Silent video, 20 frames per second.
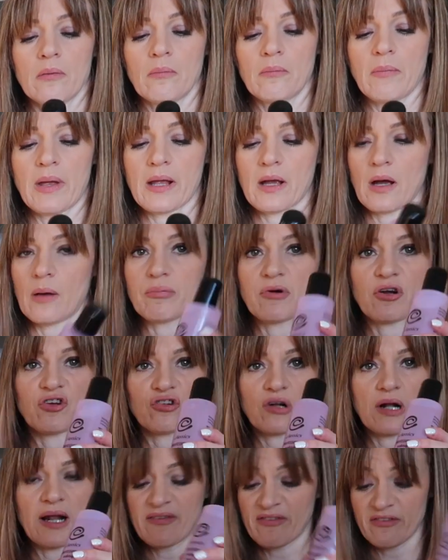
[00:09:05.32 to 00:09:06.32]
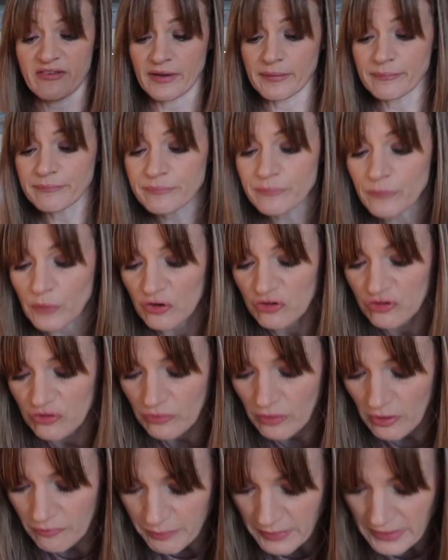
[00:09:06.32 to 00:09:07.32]
makeup brush cleanser, which
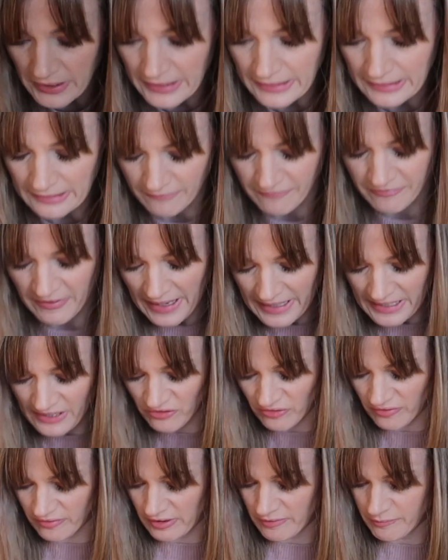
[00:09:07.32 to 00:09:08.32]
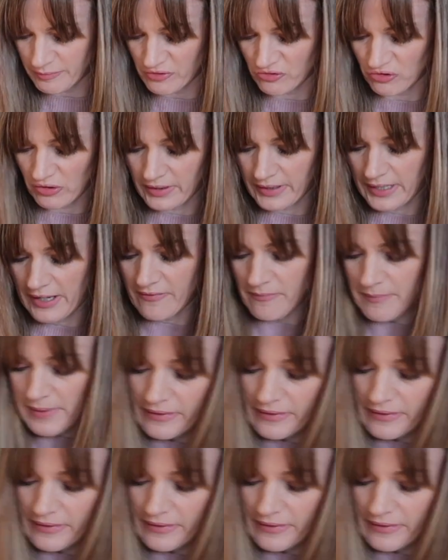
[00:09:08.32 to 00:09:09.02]
have been in England for ages and I've been trying to get them